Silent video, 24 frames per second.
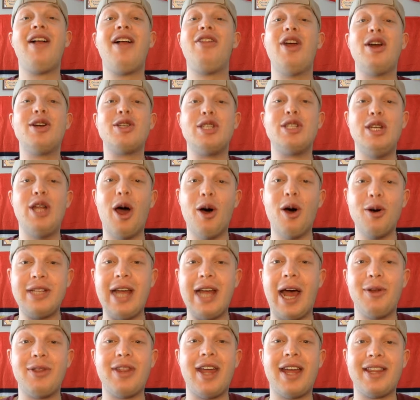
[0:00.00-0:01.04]
there's no
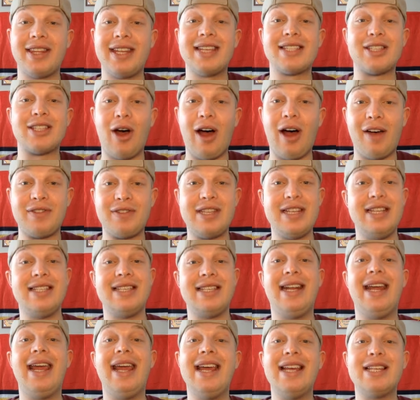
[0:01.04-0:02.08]
doubt that this
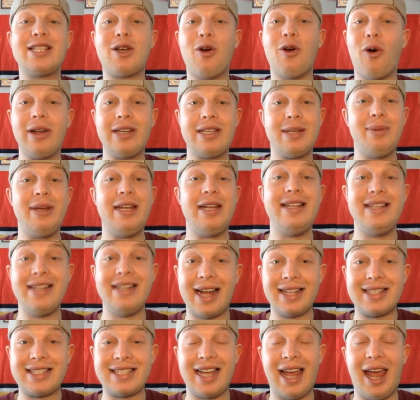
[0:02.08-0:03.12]
offseason is going to be
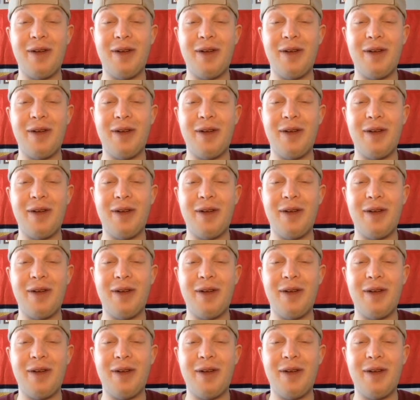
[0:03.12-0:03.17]
nuts,